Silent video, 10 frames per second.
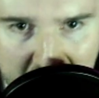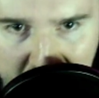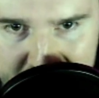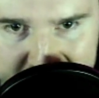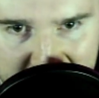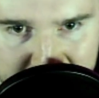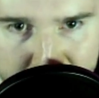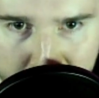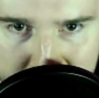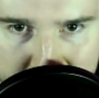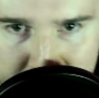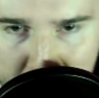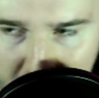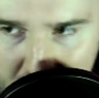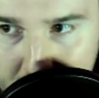I like Nashville in this
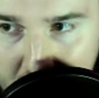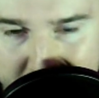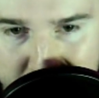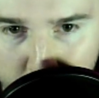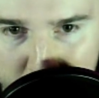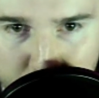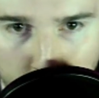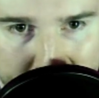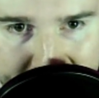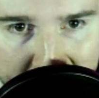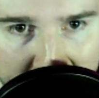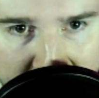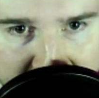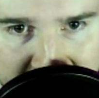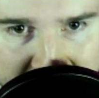spot at
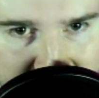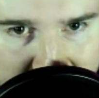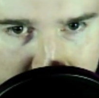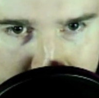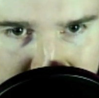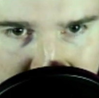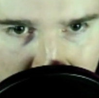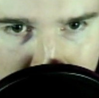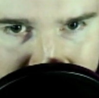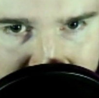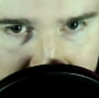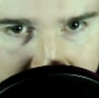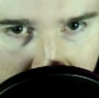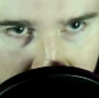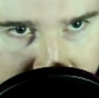-125, and you know, I'm gonna take
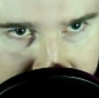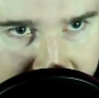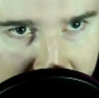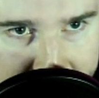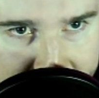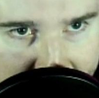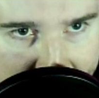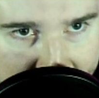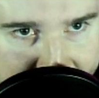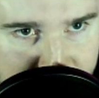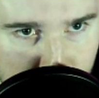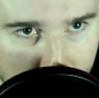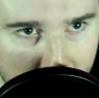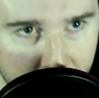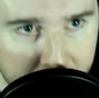the under 5.5 as
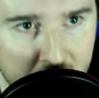well.